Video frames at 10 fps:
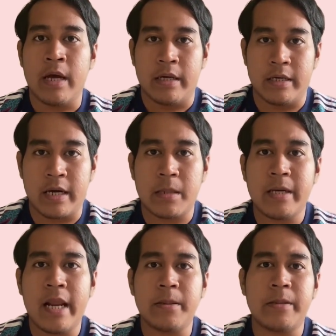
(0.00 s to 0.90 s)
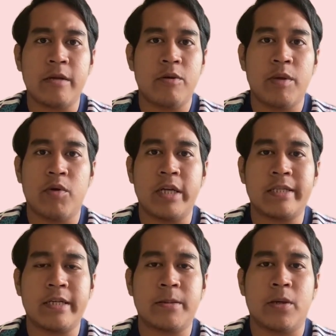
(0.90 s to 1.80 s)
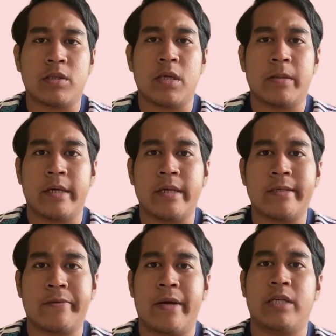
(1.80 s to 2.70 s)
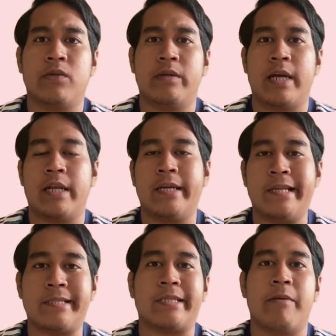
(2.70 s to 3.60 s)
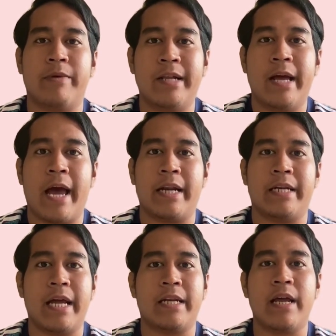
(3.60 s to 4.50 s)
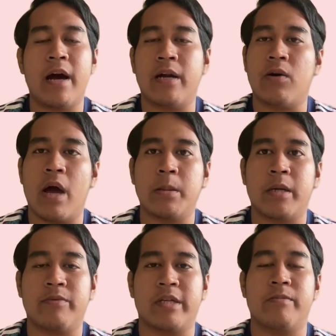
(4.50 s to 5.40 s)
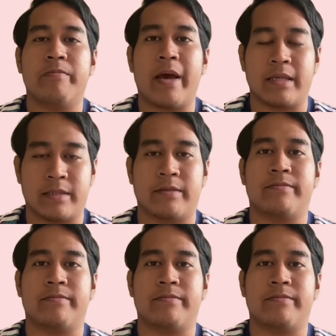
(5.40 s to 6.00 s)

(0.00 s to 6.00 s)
The cover landfill will be monitored for several years to ensure that it is stable and that there are no environmental impacts.